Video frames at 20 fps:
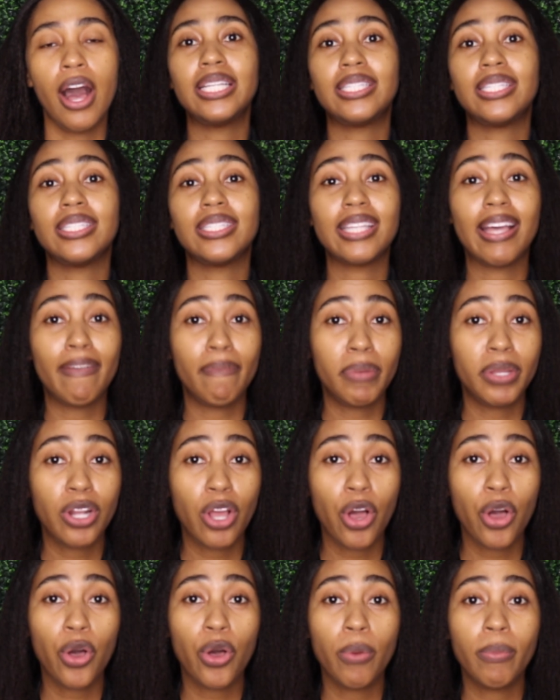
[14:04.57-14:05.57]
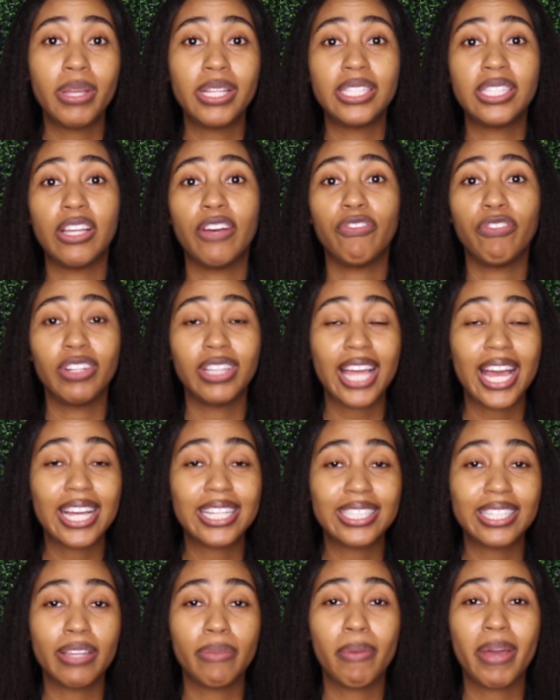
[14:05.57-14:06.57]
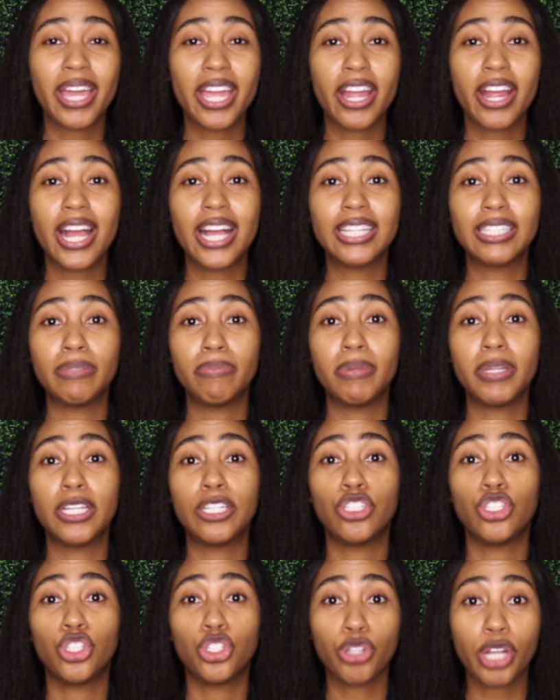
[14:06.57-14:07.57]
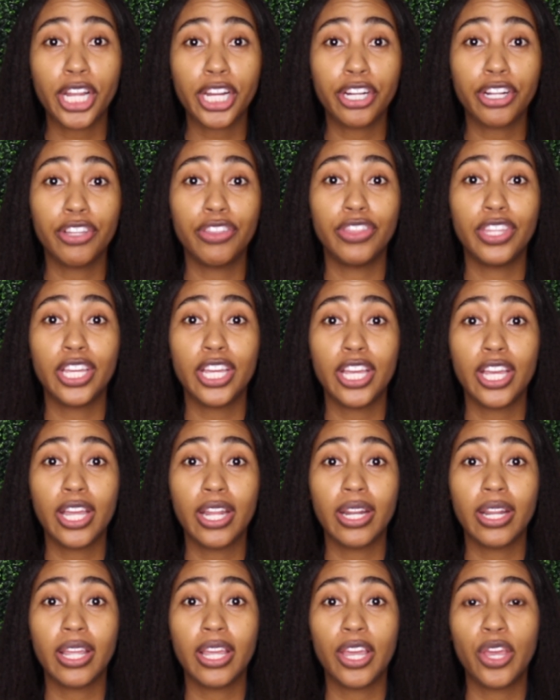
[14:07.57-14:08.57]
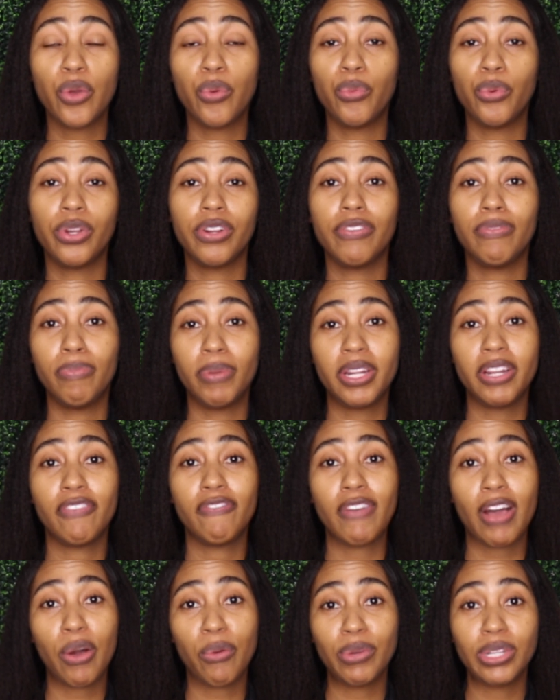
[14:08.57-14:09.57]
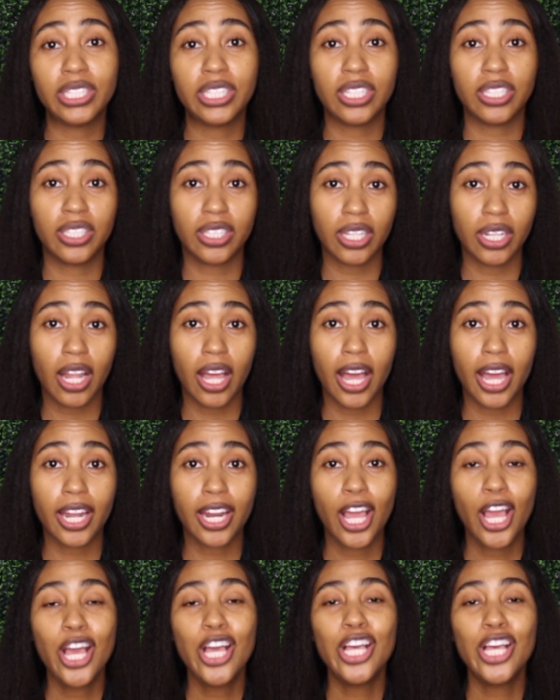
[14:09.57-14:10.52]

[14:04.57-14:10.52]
Since I've been home and self-relaxing, my hair has been straighter than it would have been if I went to the salon.